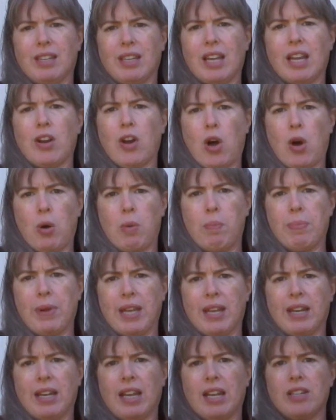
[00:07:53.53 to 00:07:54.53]
in
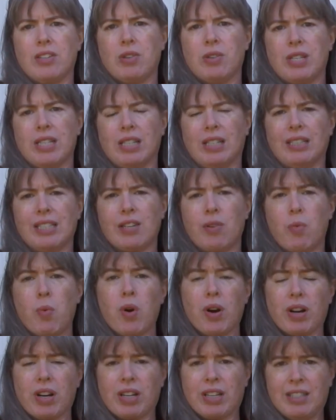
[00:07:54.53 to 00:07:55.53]
open and utility
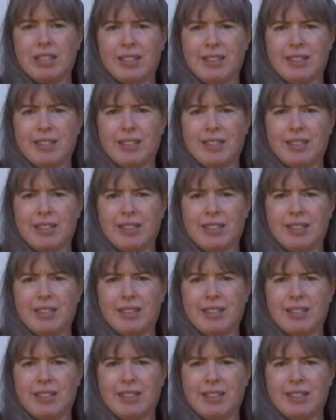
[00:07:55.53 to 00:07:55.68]
work.